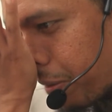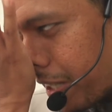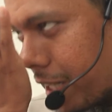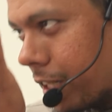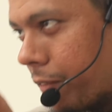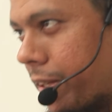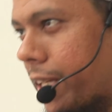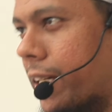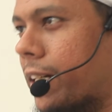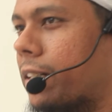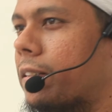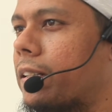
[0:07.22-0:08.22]
part any of the
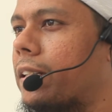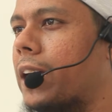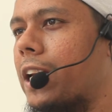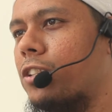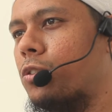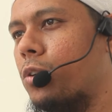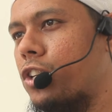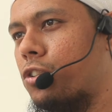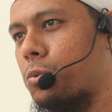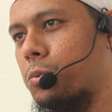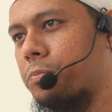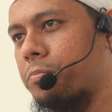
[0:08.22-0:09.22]
ear, there is no
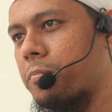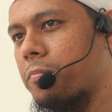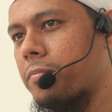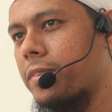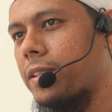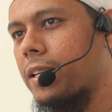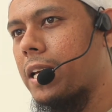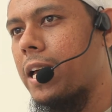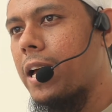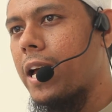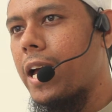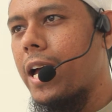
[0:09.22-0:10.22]
issue.
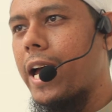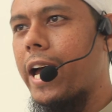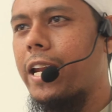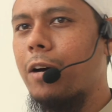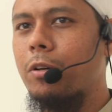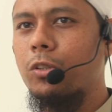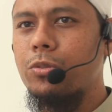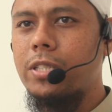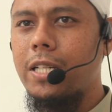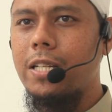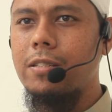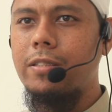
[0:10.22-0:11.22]
And I want to
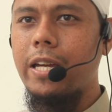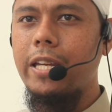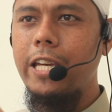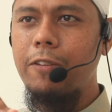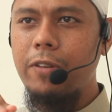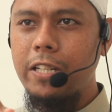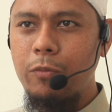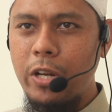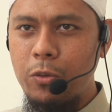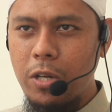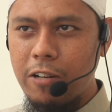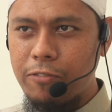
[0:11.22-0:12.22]
say this, that even when
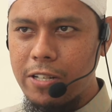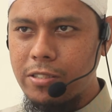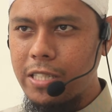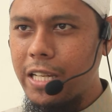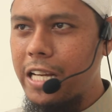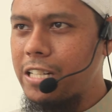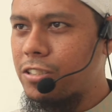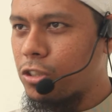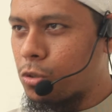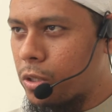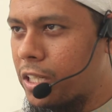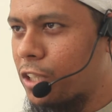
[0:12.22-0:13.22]
you are fasting, it is a
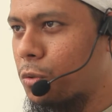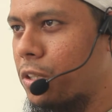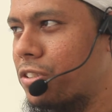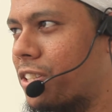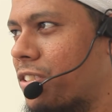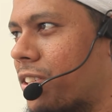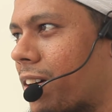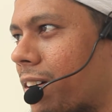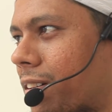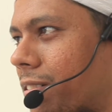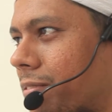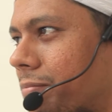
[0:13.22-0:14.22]
sunnah to do
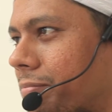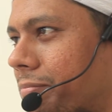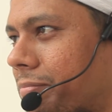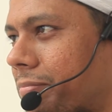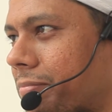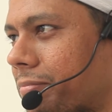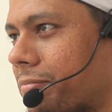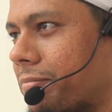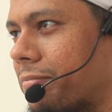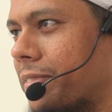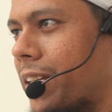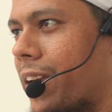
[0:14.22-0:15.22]
istinshaq.
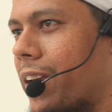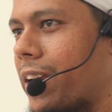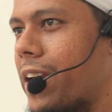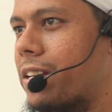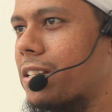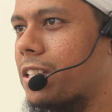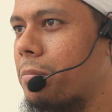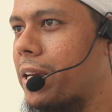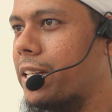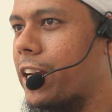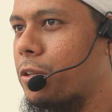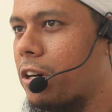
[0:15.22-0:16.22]
It doesn't
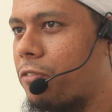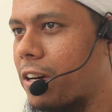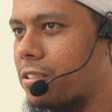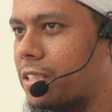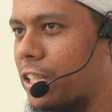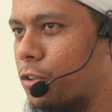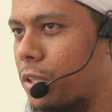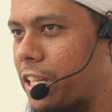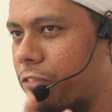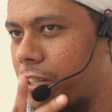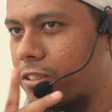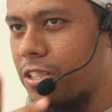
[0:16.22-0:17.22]
mean that you are fasting, you
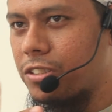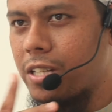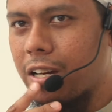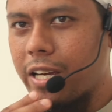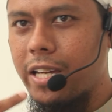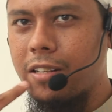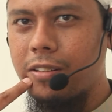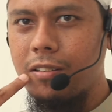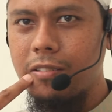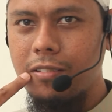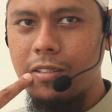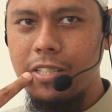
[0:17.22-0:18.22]
leave istinshaq
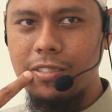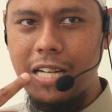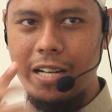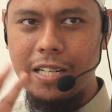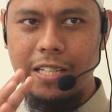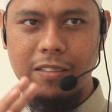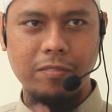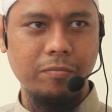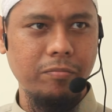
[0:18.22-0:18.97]
and is gargling.